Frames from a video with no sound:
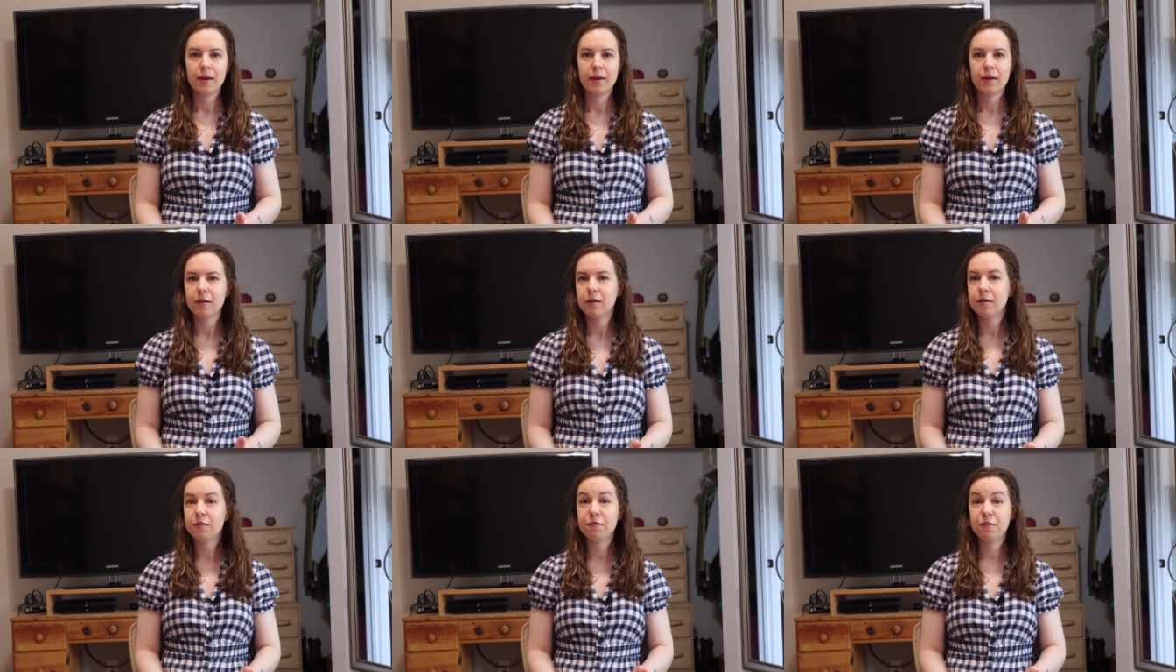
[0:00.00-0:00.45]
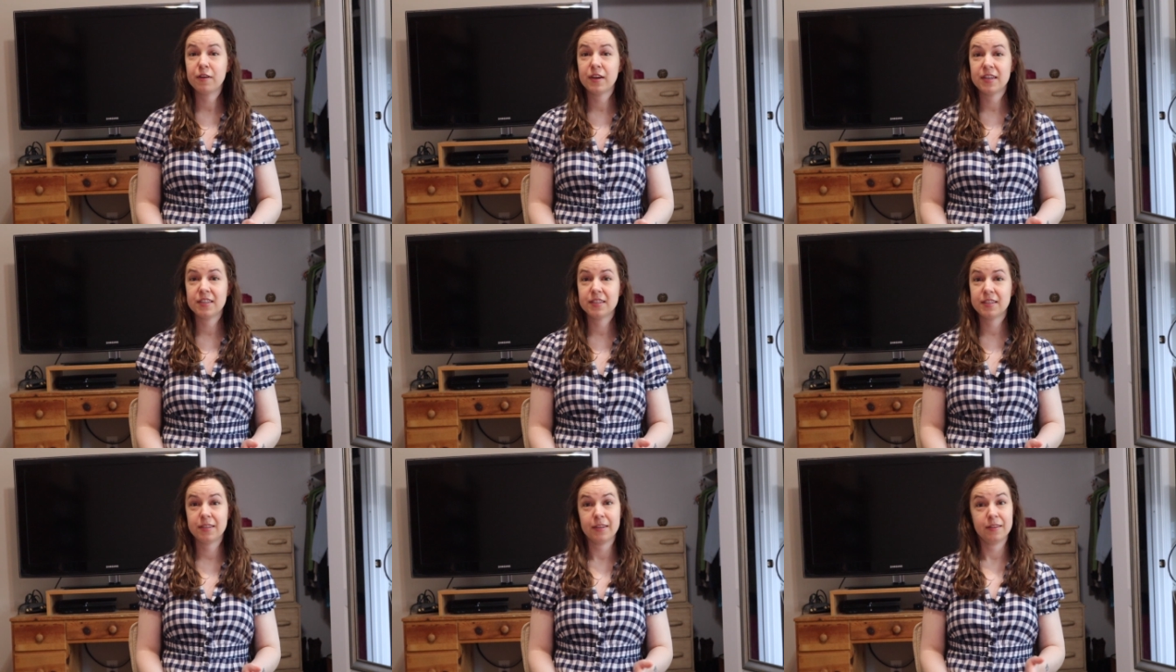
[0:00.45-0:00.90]
He
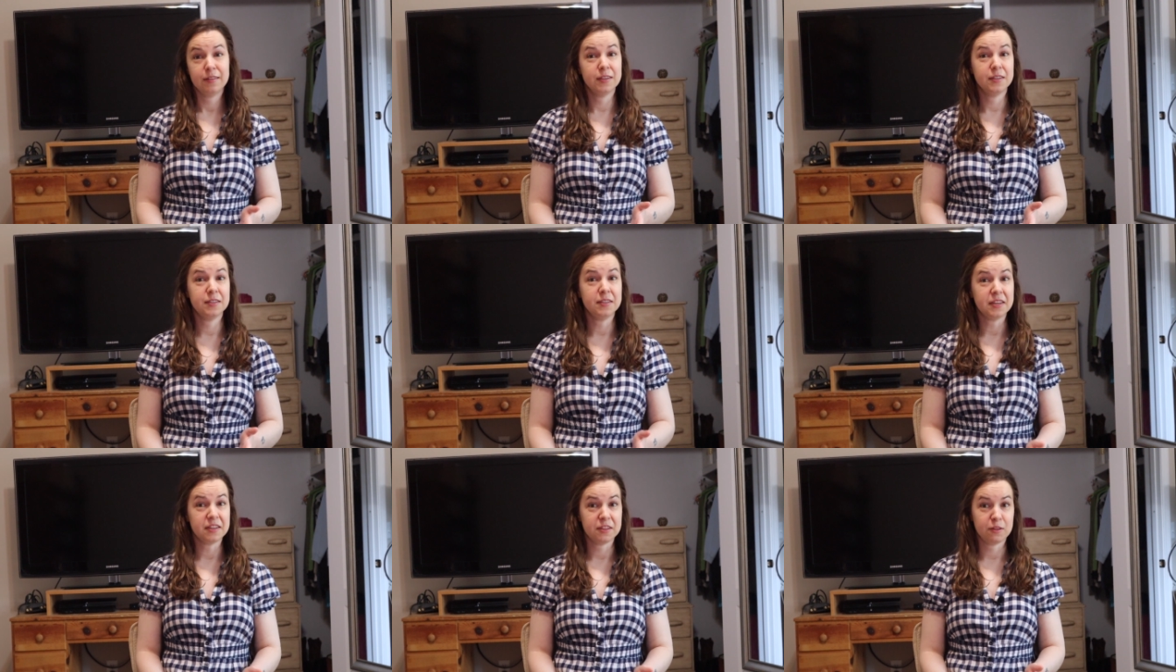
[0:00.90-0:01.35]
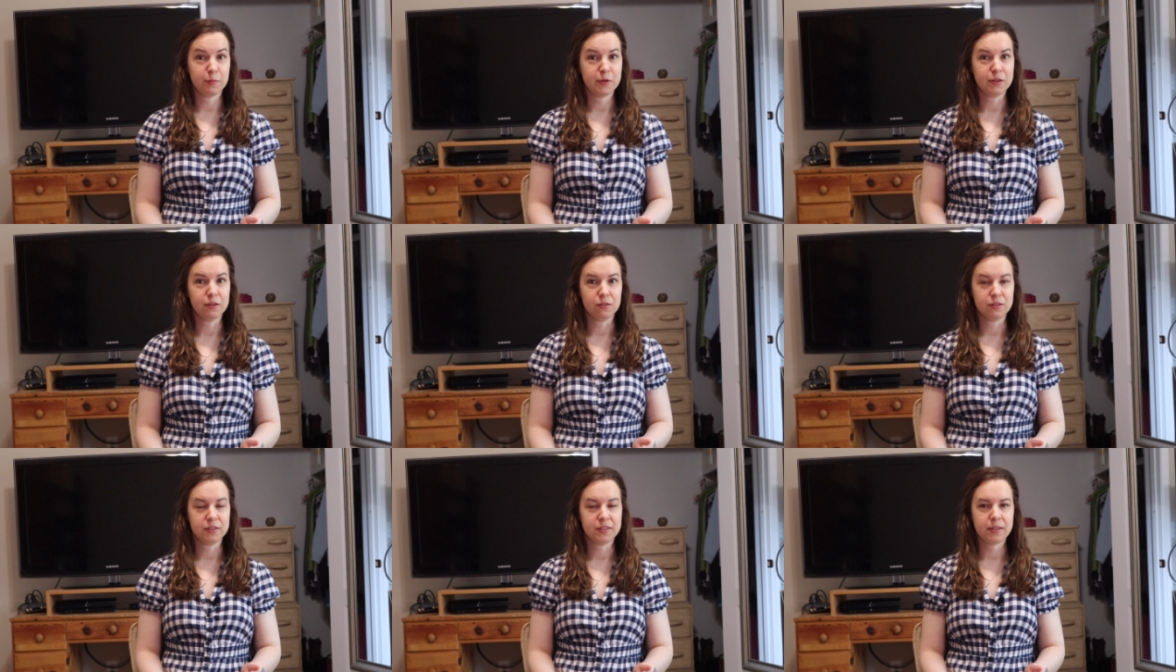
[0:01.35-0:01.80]
faced the death
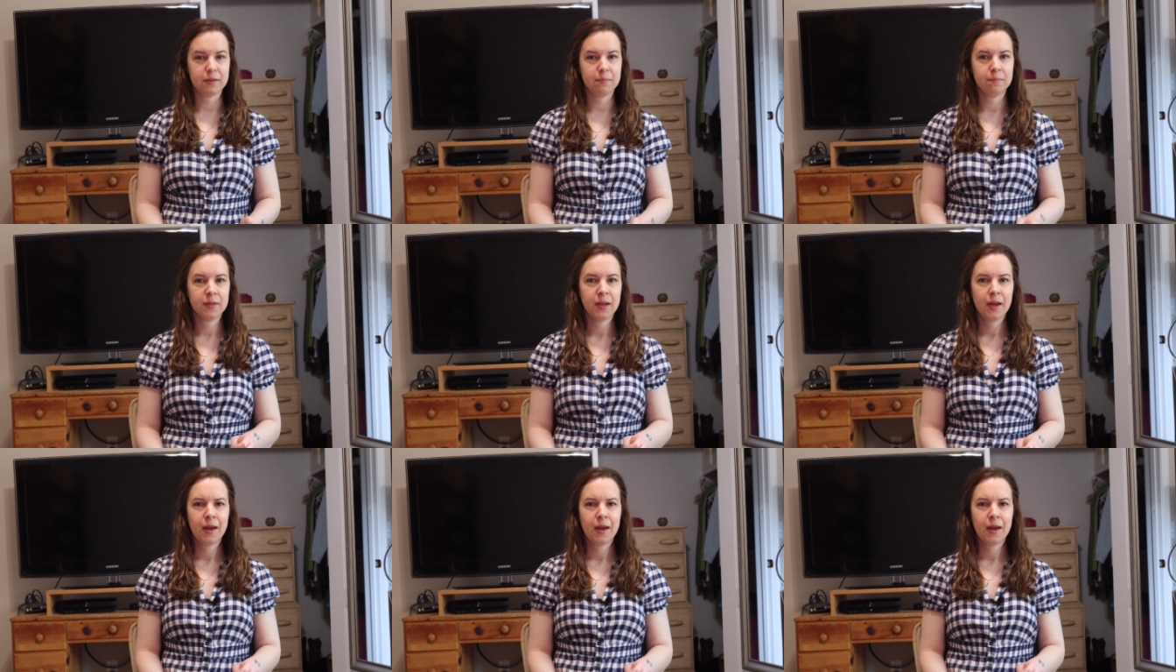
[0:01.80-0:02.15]
penalty.